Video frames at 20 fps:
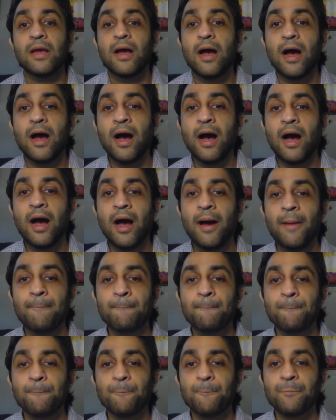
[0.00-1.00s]

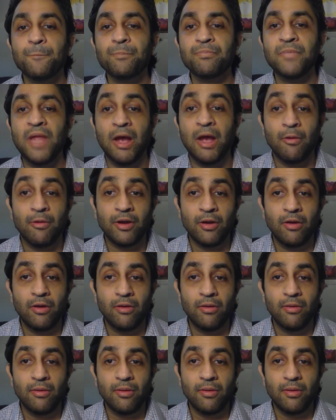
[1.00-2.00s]
Now, it
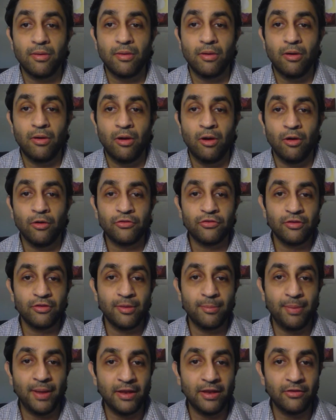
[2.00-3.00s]
also
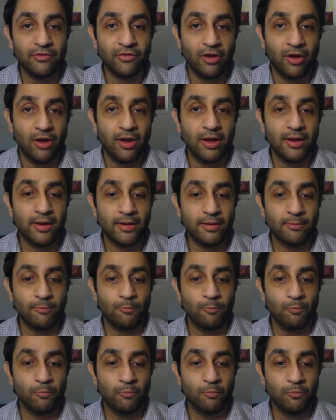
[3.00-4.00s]
depends on
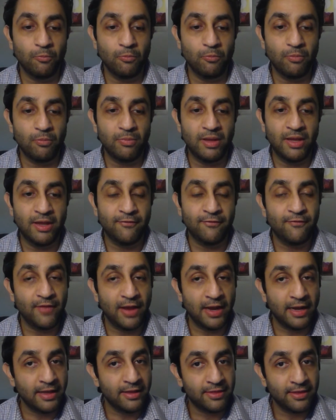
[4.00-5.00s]
if
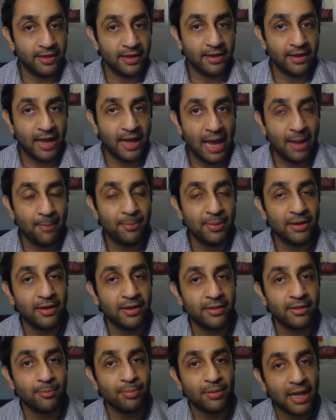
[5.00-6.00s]
anything happened
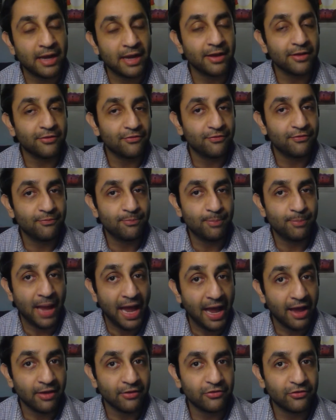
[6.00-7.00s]
in the planet's
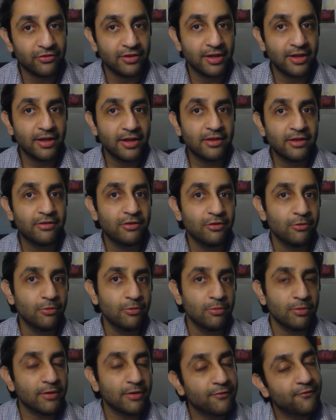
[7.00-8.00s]
past
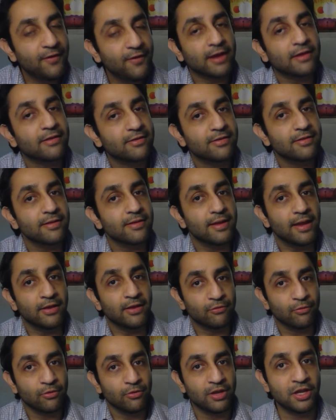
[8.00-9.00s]
to affect
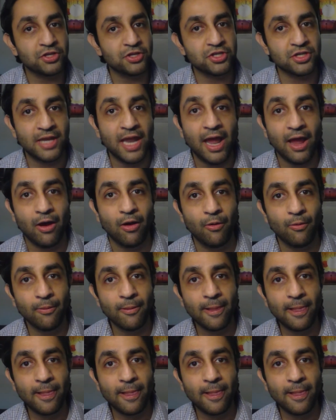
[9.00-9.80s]
its rotation now.